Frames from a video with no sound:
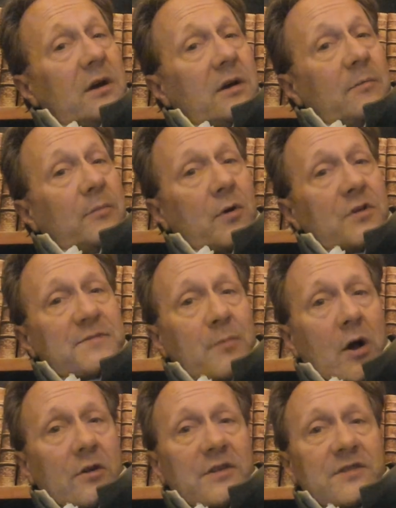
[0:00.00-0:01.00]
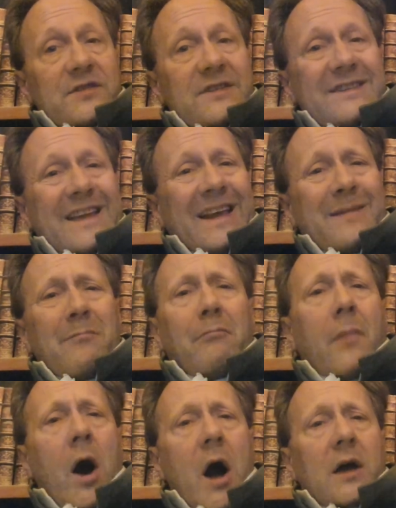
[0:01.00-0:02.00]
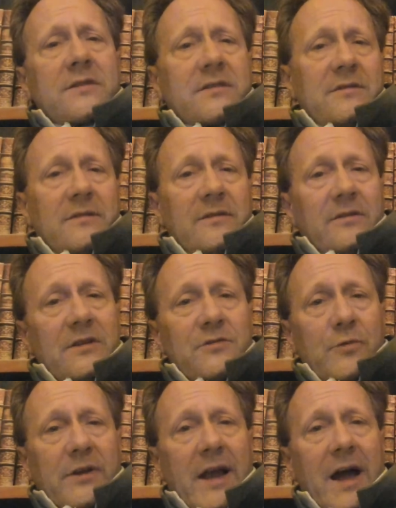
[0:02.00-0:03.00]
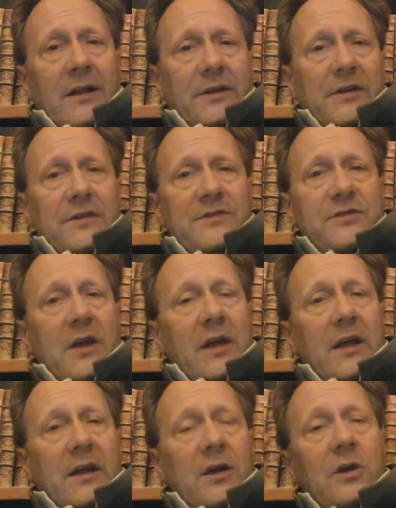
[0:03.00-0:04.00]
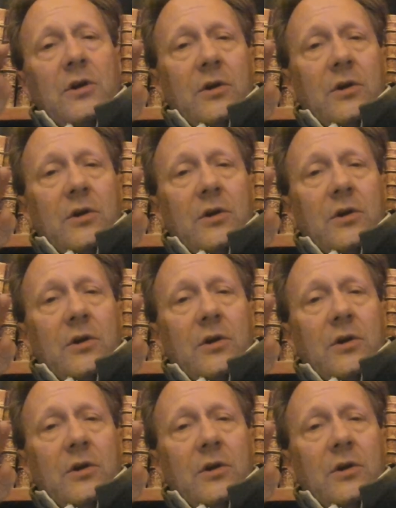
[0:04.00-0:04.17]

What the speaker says: postmodernists instead mocked these realities, saying,